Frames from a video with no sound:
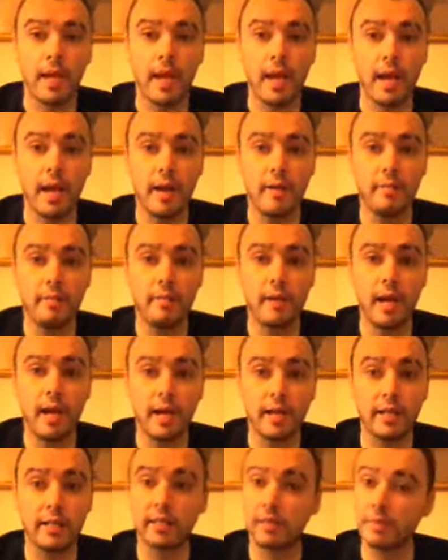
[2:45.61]

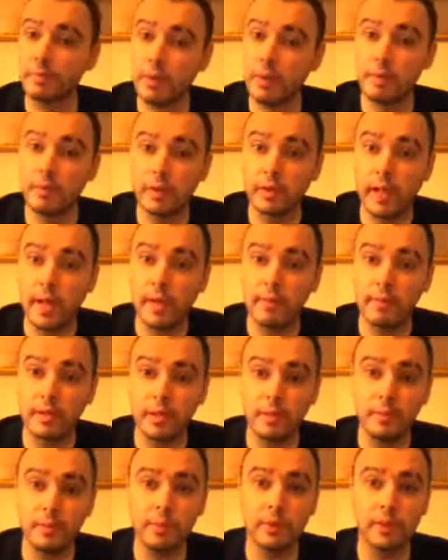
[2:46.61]
And people get
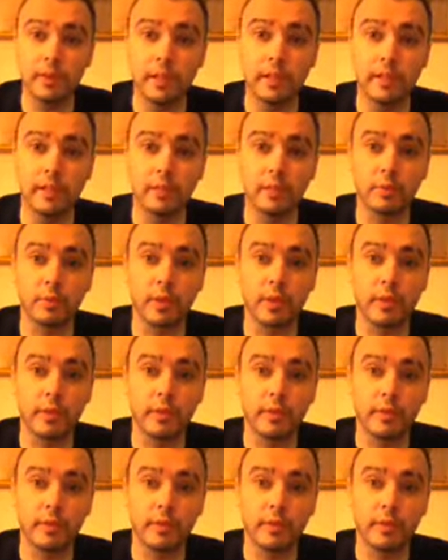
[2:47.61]
manipulated this way.